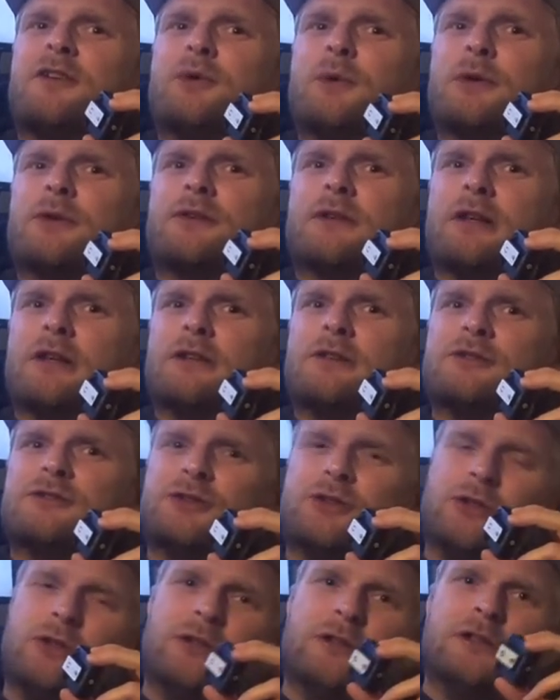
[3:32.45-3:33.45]
US dollars
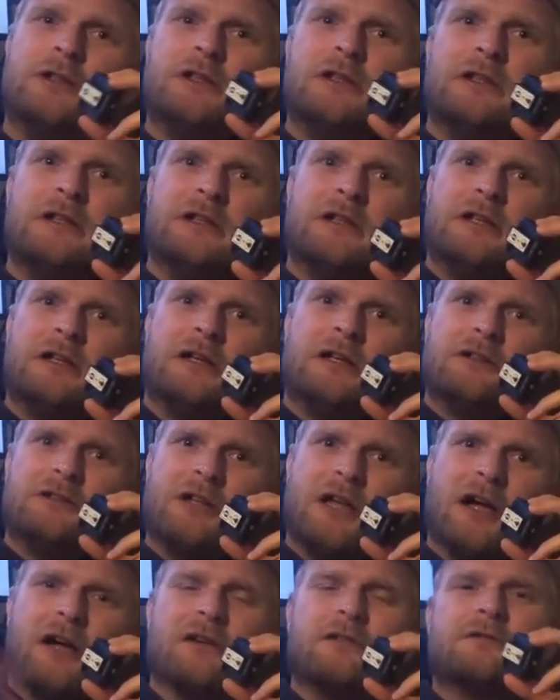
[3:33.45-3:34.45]
so
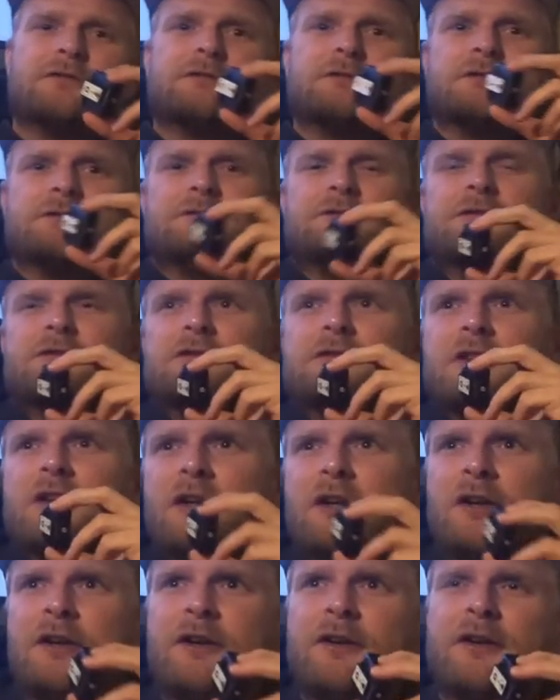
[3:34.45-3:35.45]
yeah
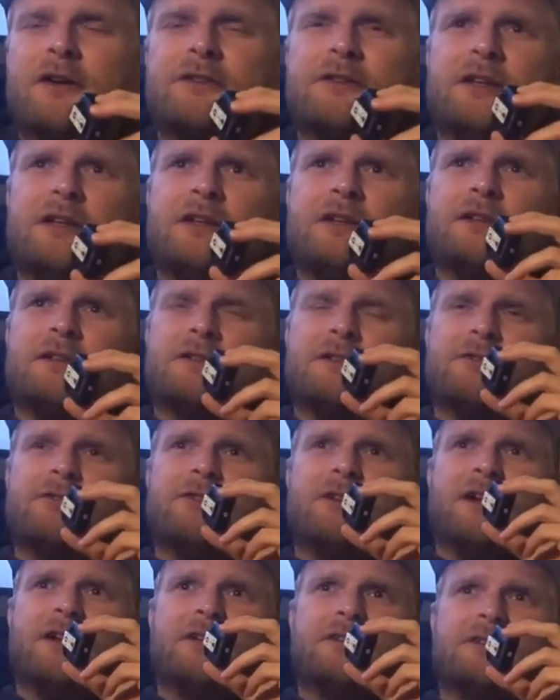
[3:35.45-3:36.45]
uh, I think the
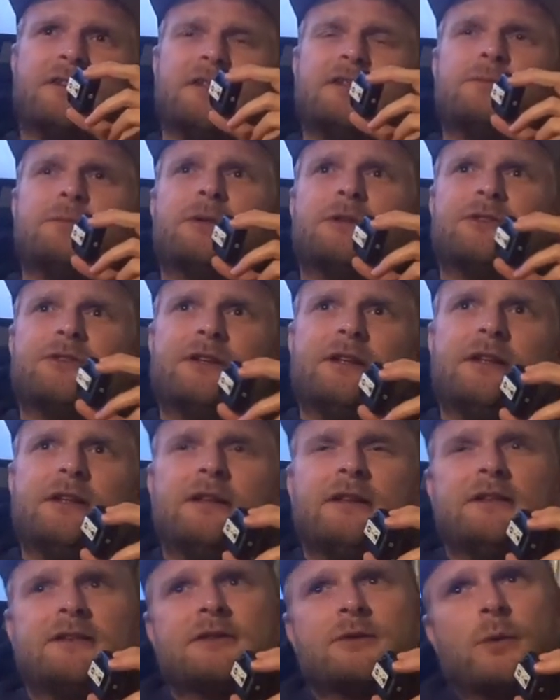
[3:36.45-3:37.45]
flight in
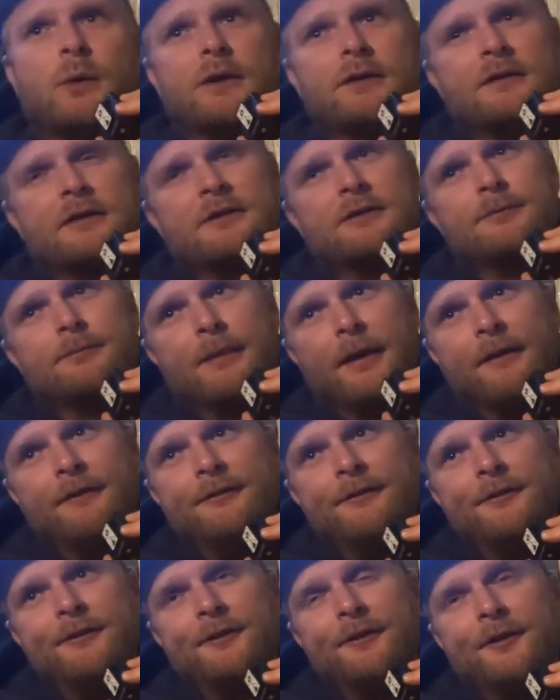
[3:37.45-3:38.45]
Brazil is quite
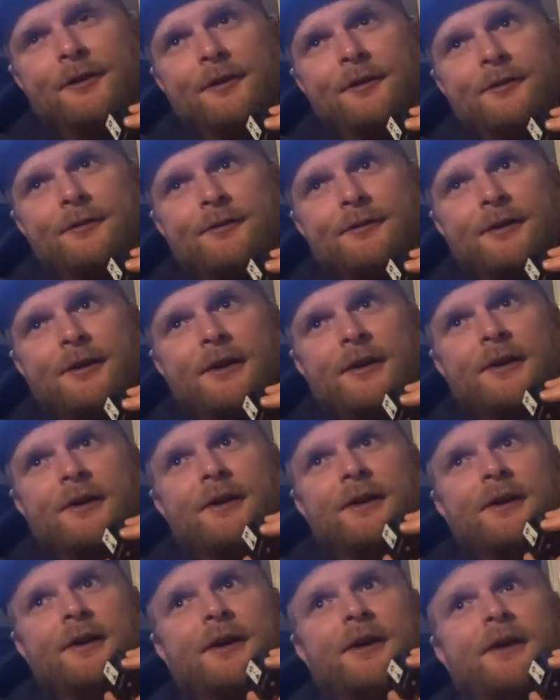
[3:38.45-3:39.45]
expensive
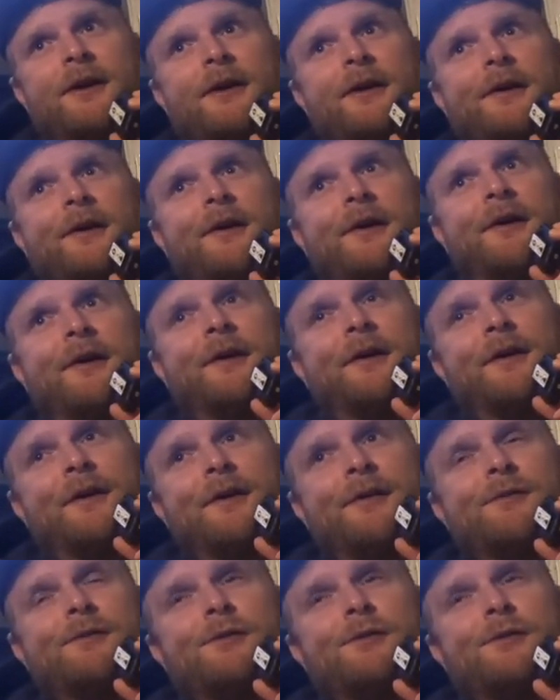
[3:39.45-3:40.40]
uh,